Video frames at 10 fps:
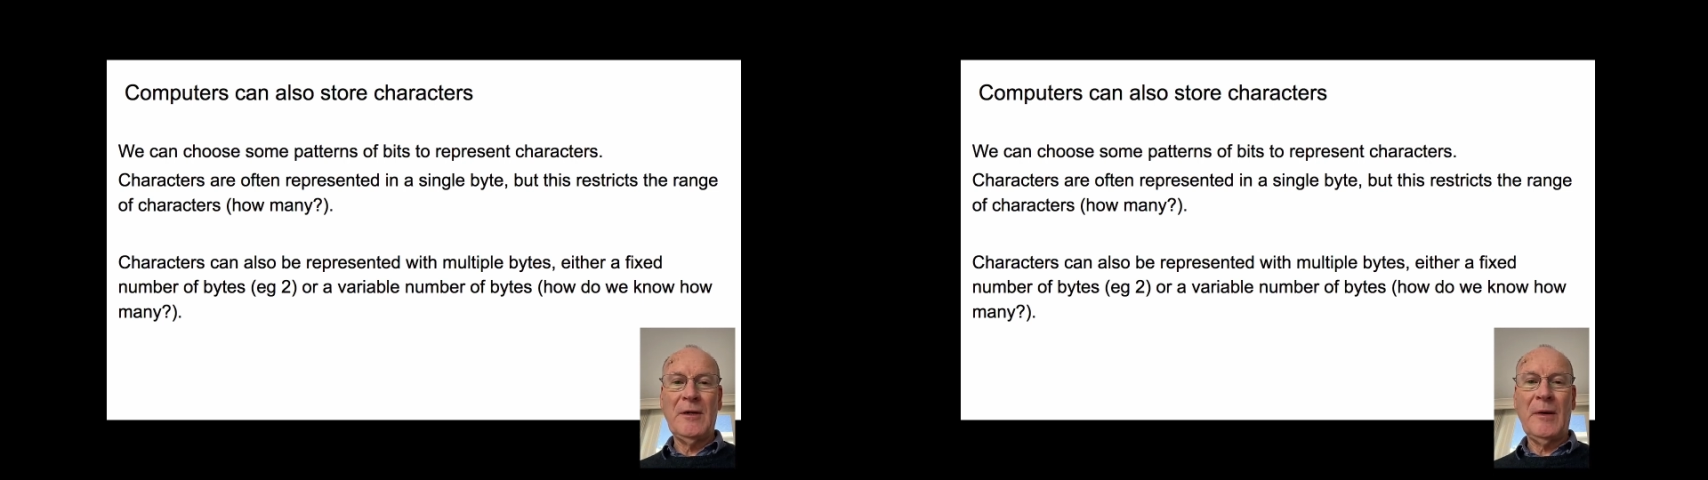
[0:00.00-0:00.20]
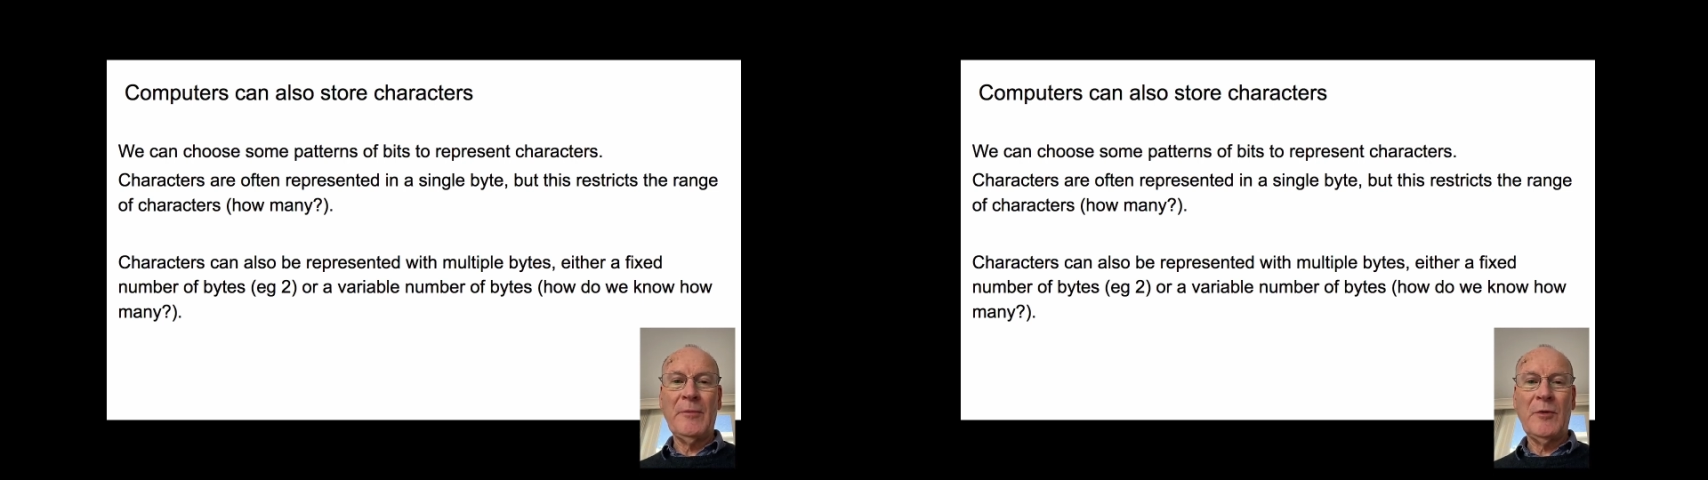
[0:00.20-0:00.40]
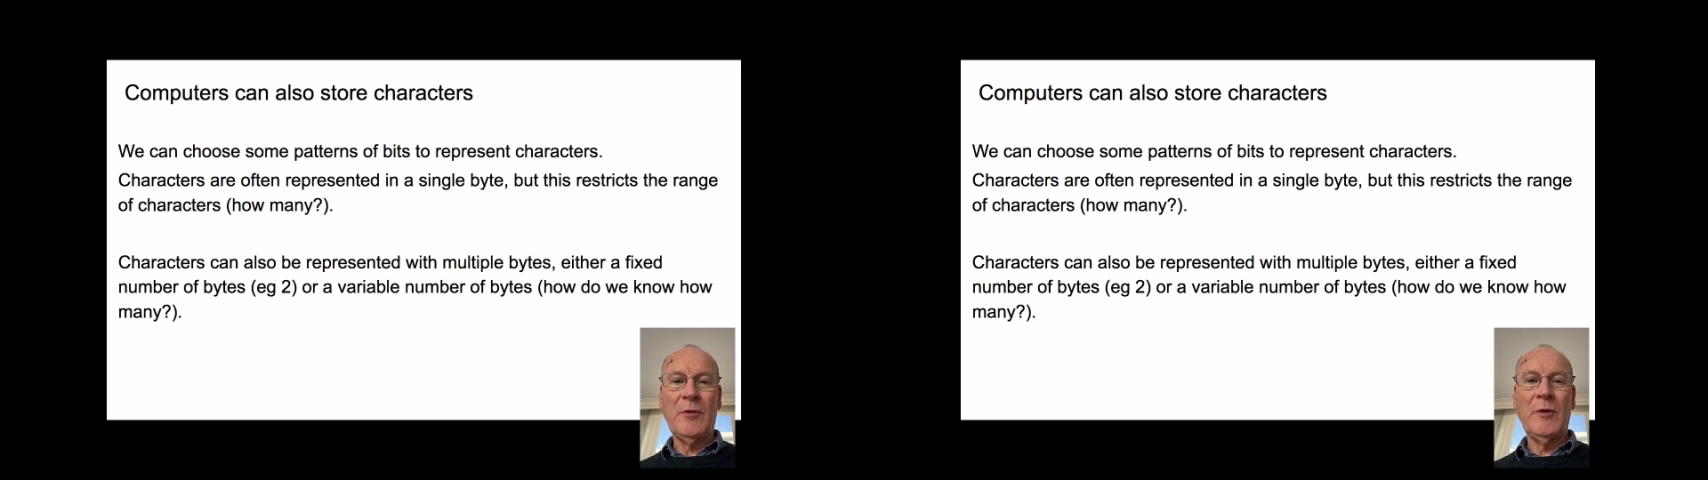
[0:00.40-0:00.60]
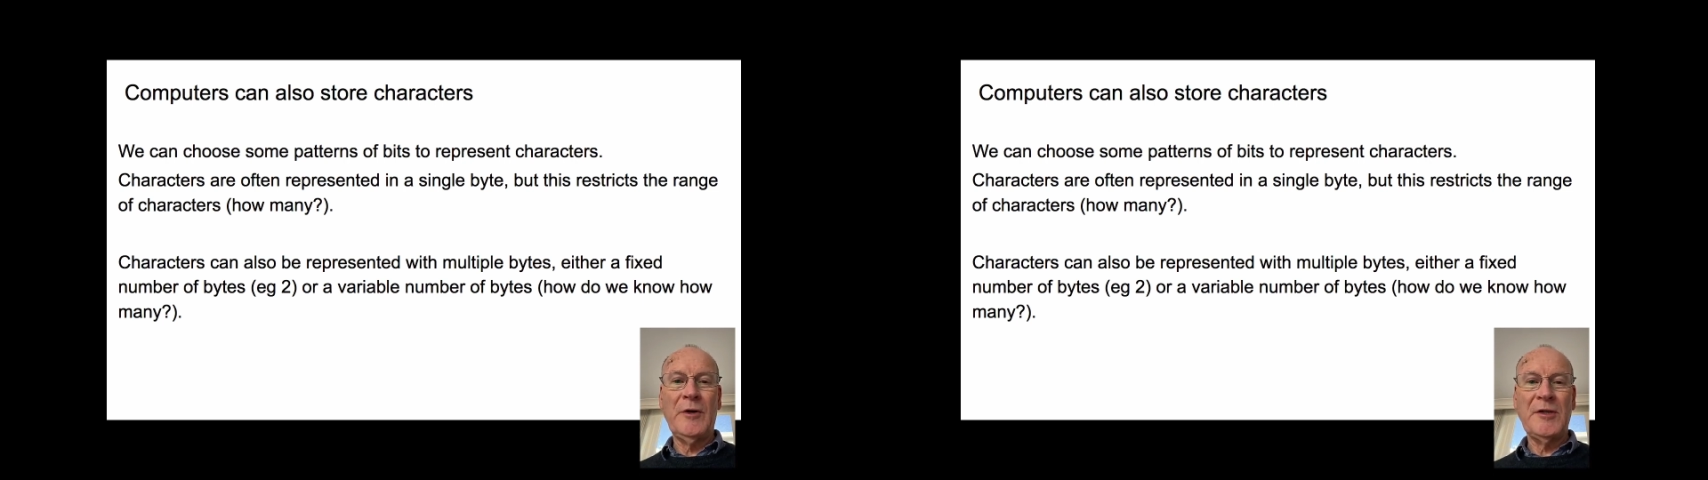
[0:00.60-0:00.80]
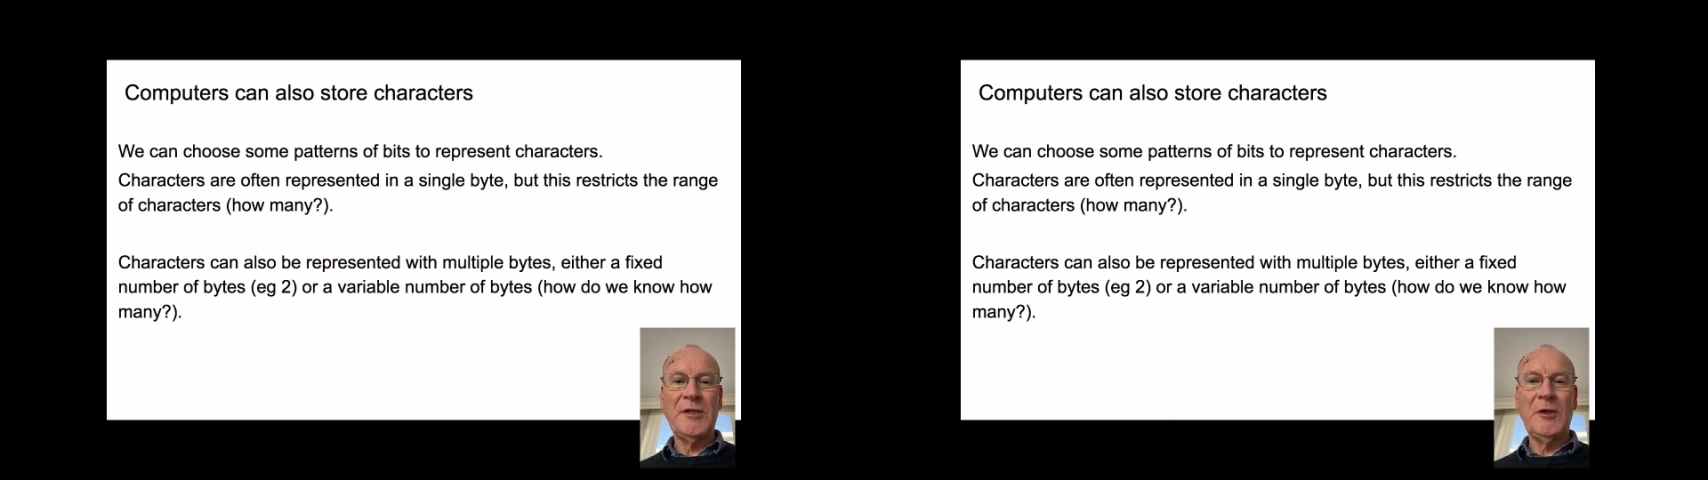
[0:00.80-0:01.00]
number
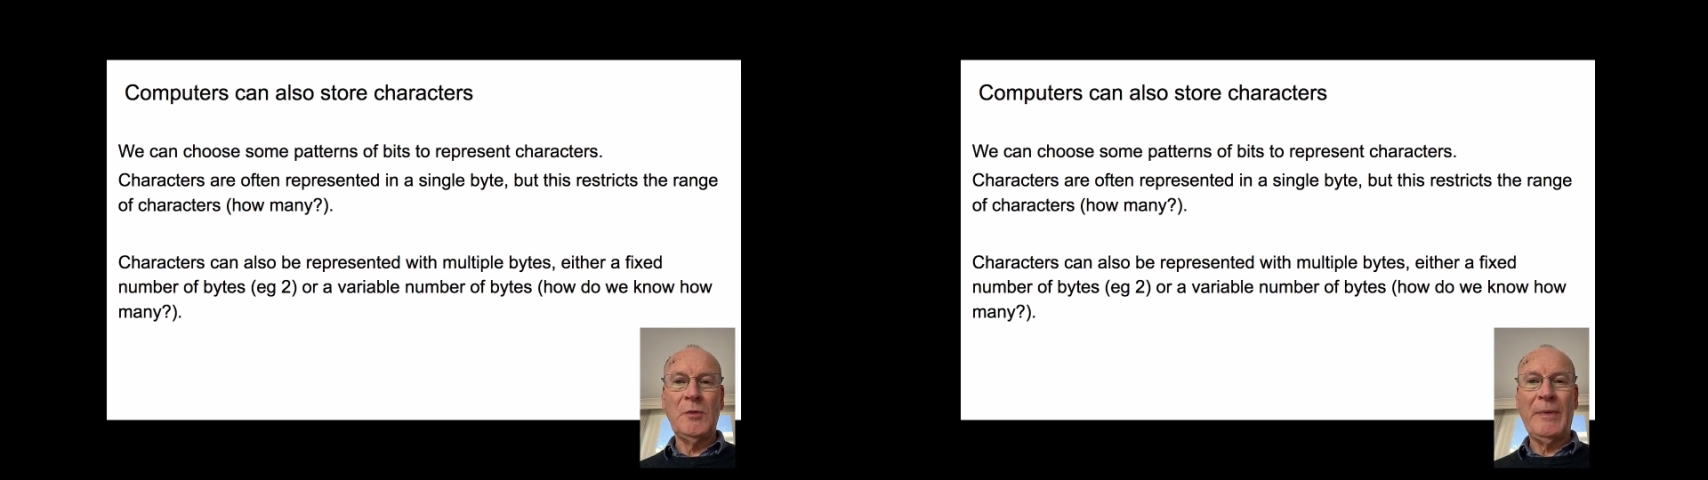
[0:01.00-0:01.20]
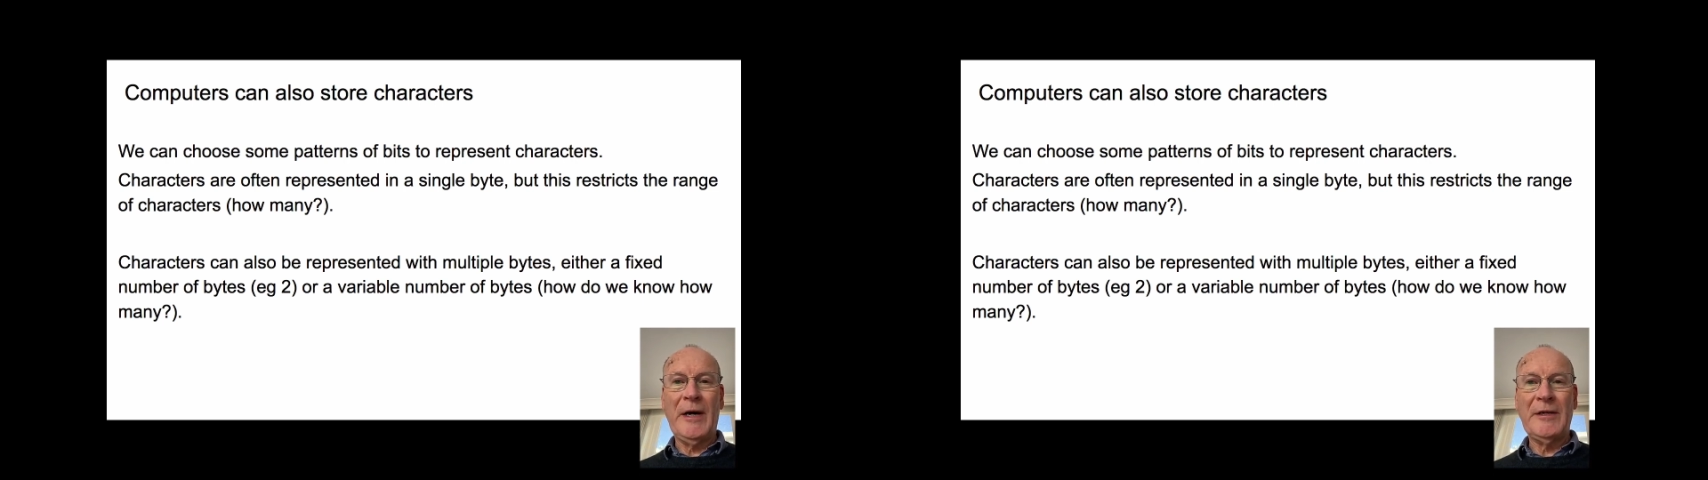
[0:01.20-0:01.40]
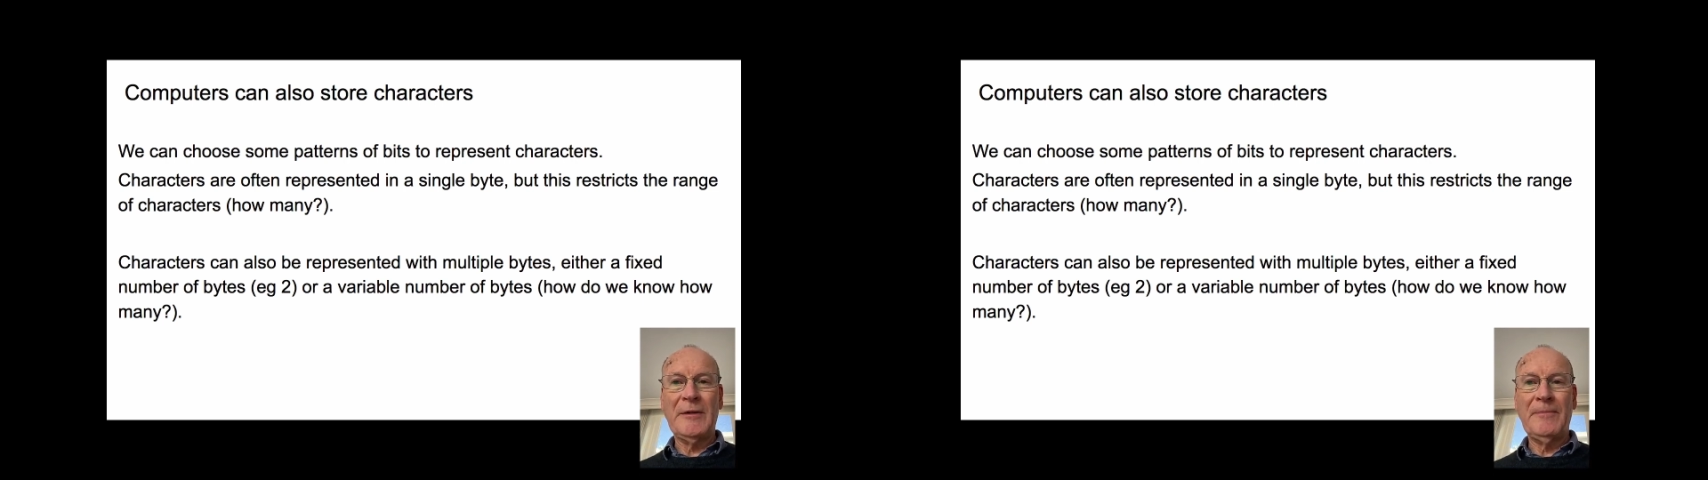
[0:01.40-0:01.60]
or in a single byte.